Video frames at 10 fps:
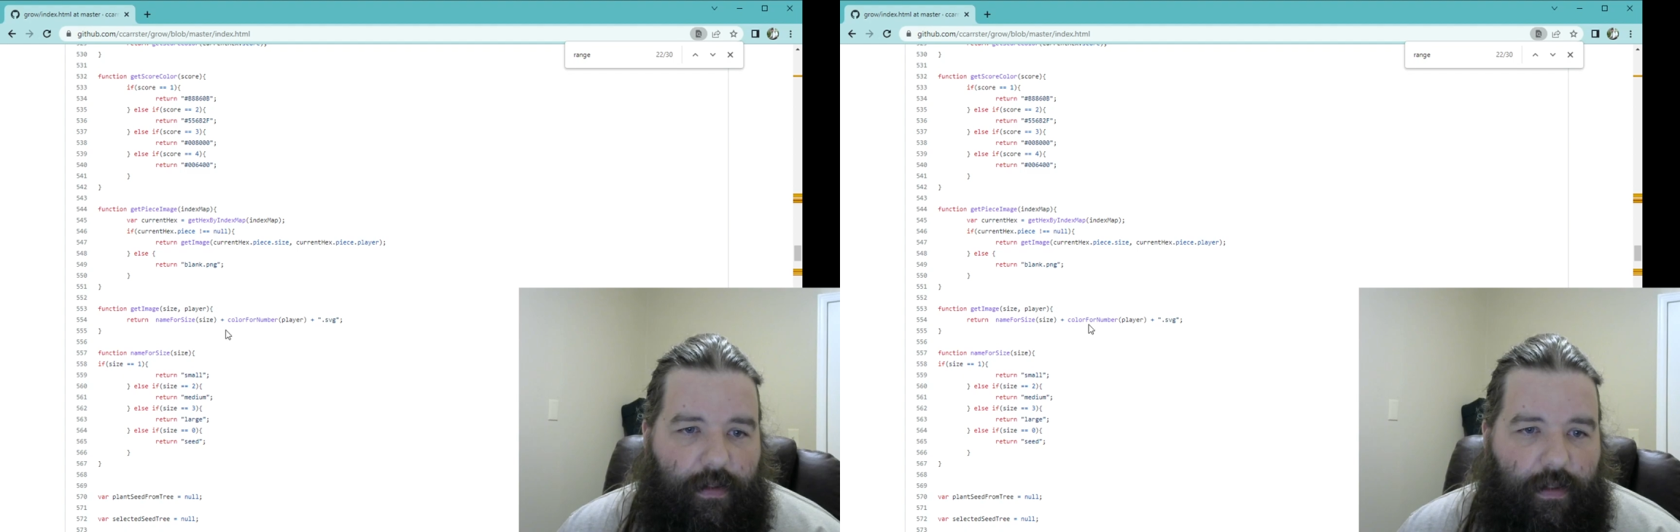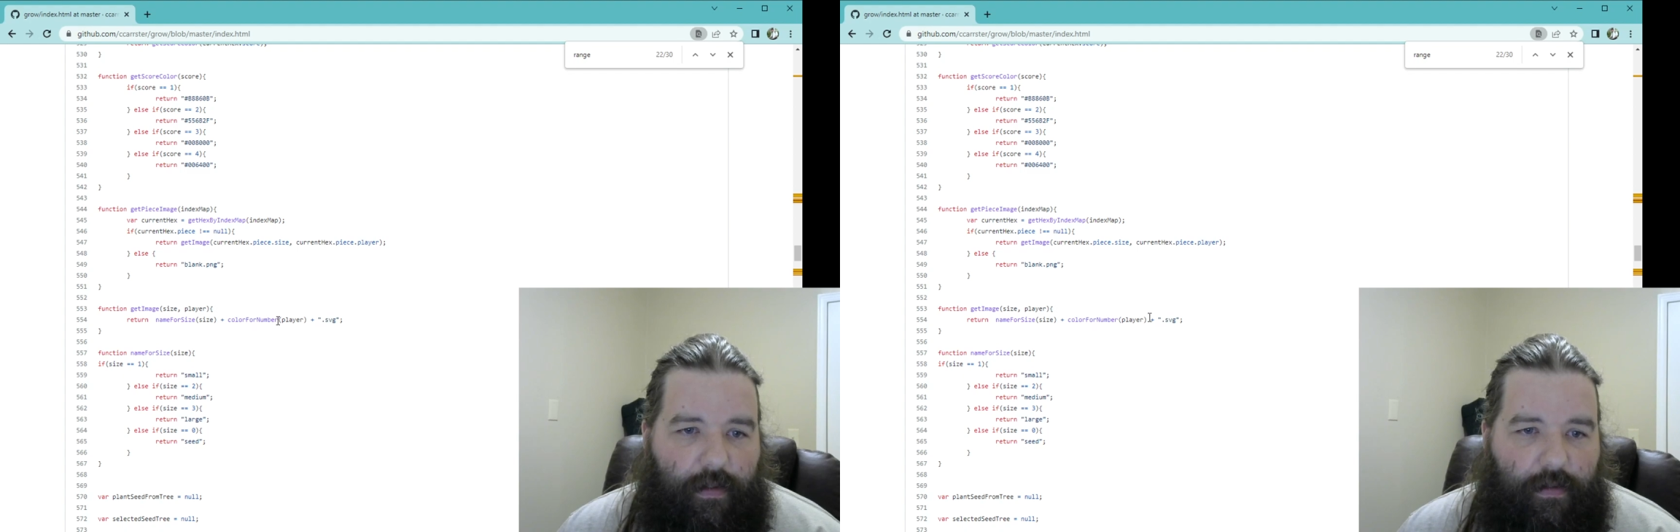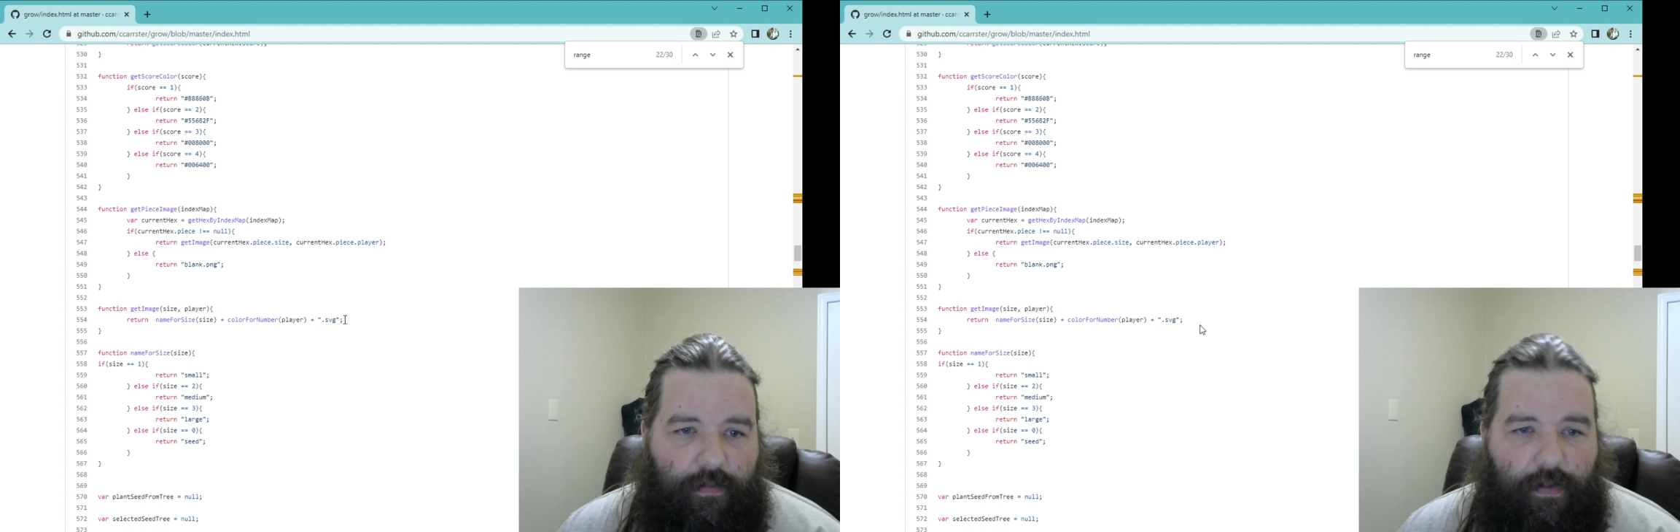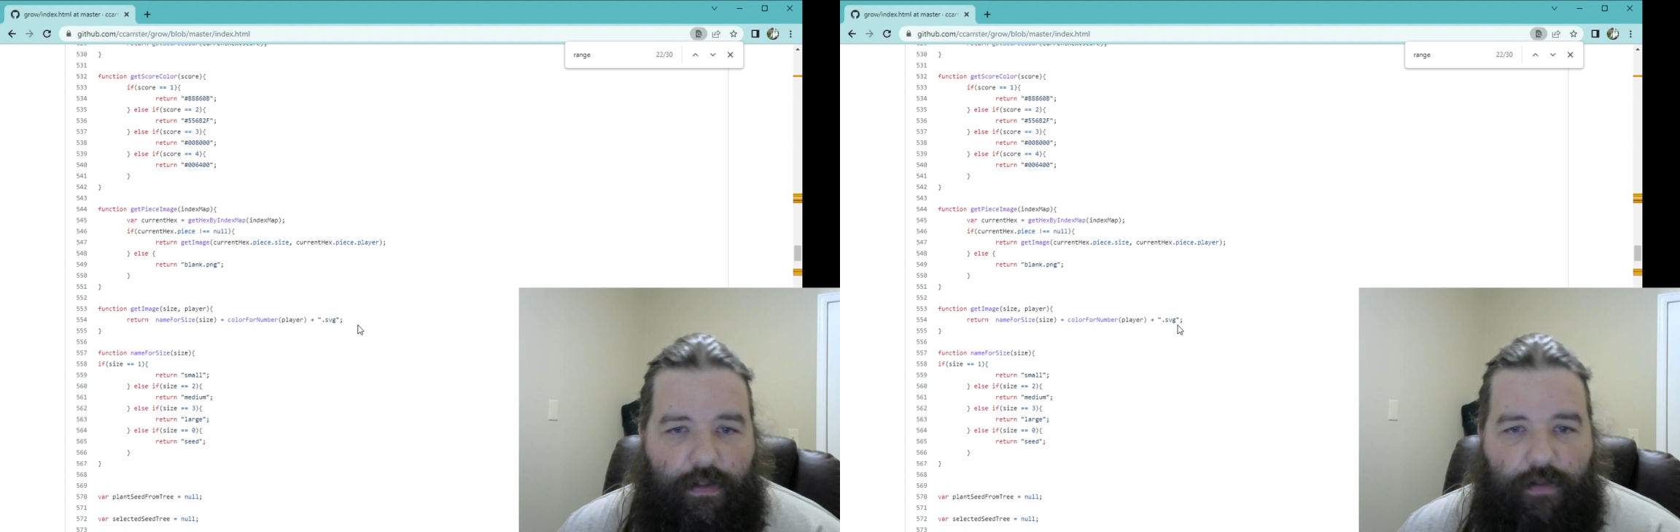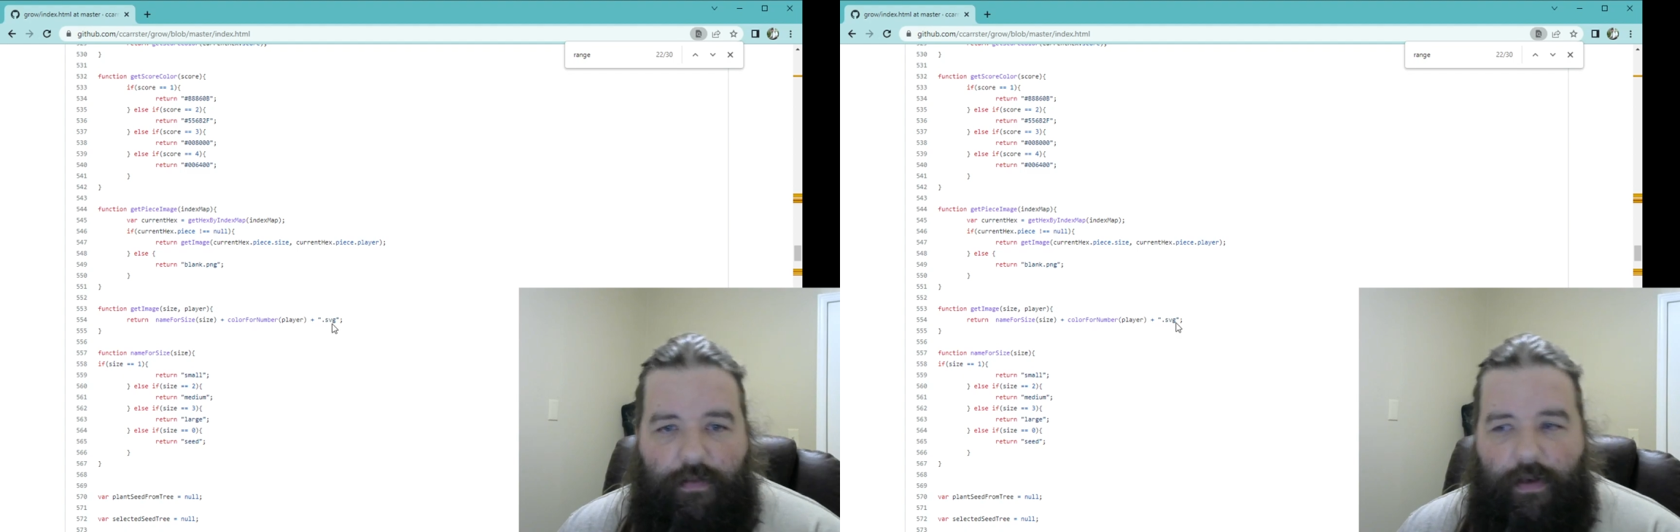the
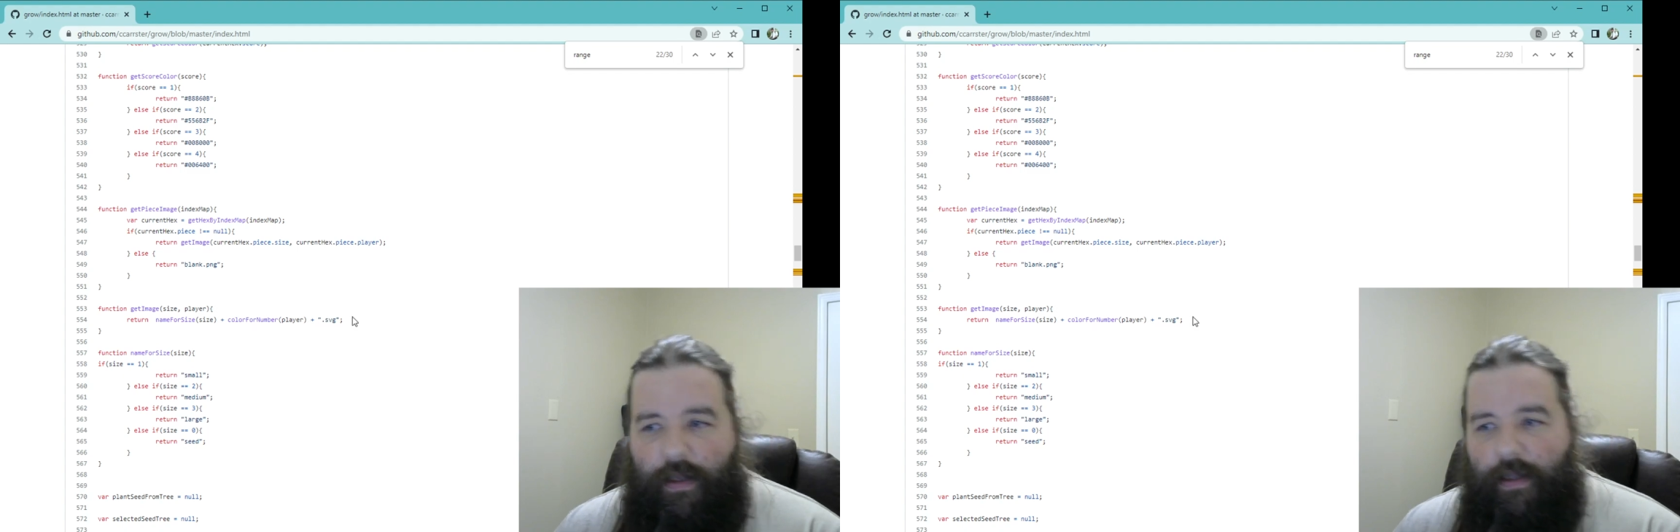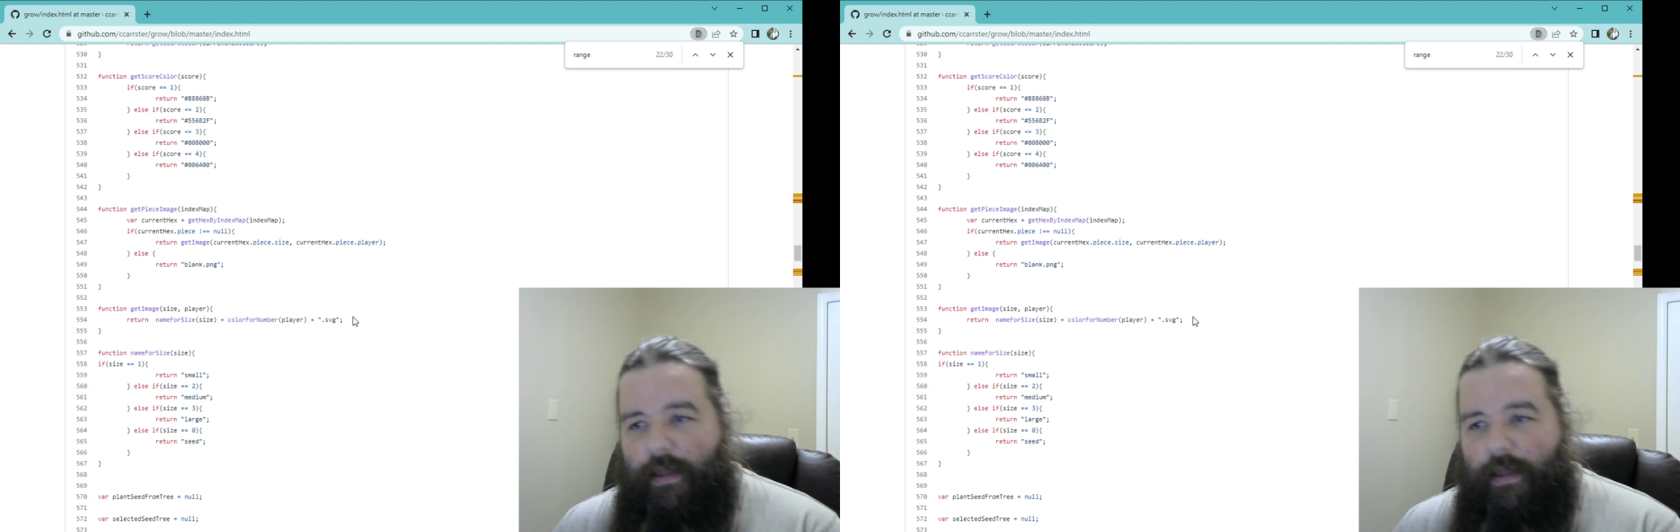SVG file,